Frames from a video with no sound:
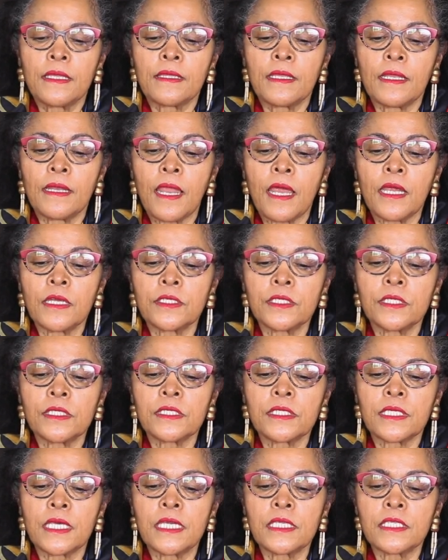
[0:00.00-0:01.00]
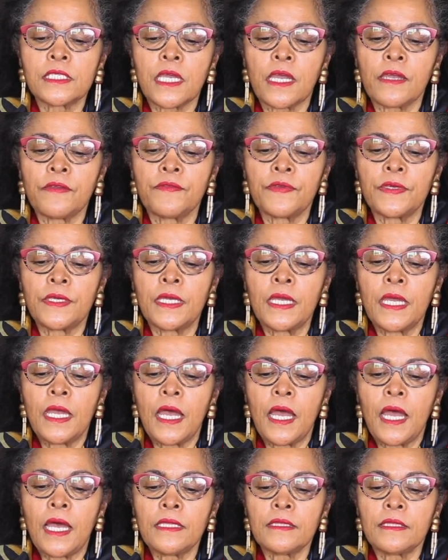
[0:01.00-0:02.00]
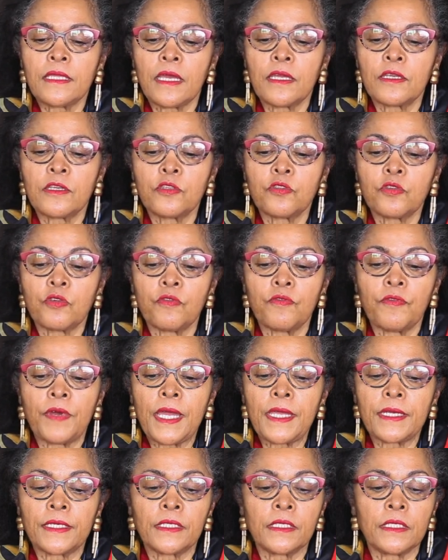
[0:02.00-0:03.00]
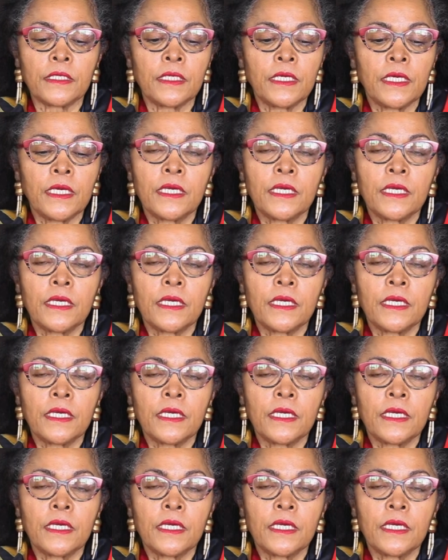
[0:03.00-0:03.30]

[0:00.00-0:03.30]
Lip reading: the largest HIV antiretroviral